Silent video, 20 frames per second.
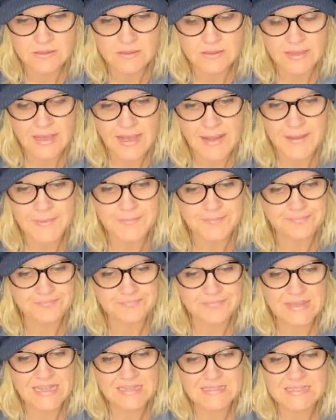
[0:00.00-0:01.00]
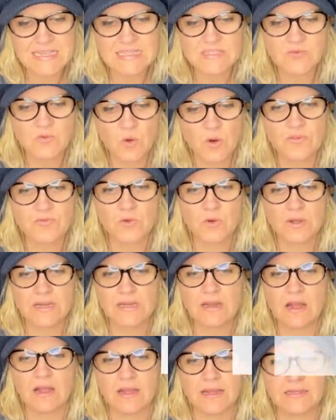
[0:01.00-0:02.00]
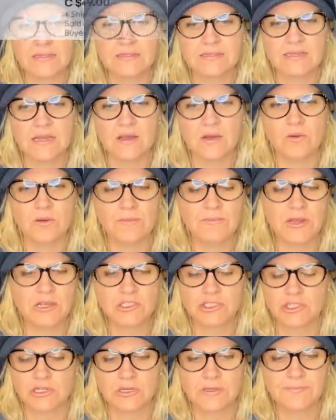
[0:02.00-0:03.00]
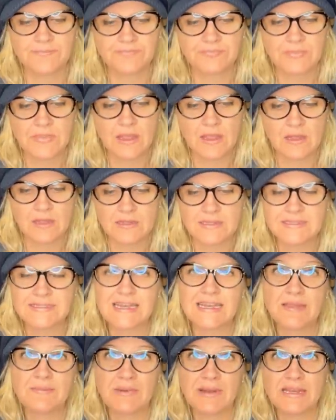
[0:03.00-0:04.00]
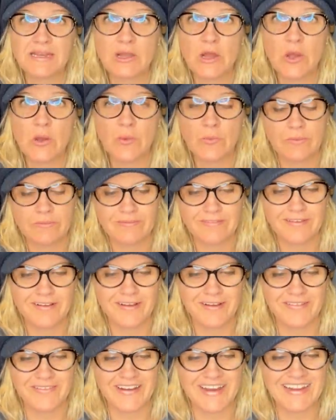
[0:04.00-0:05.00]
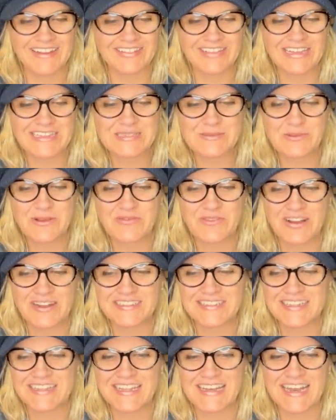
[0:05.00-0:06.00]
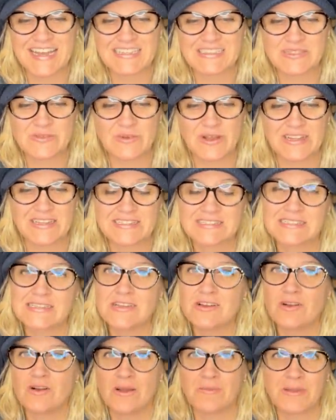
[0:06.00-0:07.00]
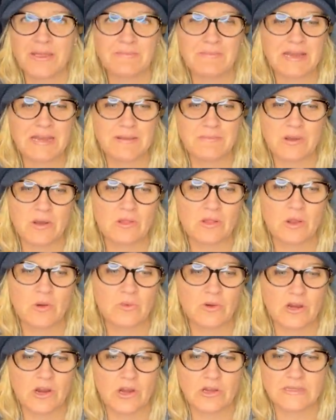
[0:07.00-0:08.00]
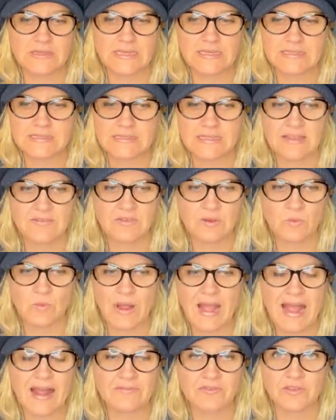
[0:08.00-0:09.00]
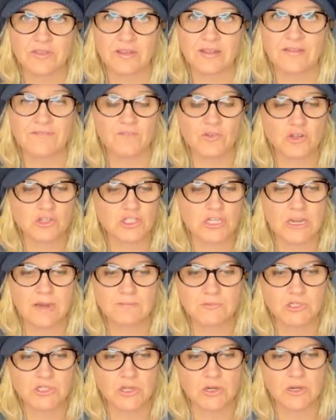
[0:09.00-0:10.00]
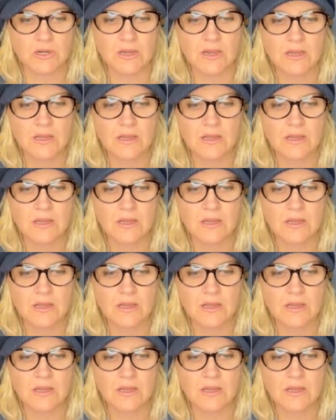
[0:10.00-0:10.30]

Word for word: Yeah, it says four forty-nine, so I'm not sure. Does anybody know? All right, let's move on to the next one. Still a big money bolo regardless, even after the conversion, I'm sure.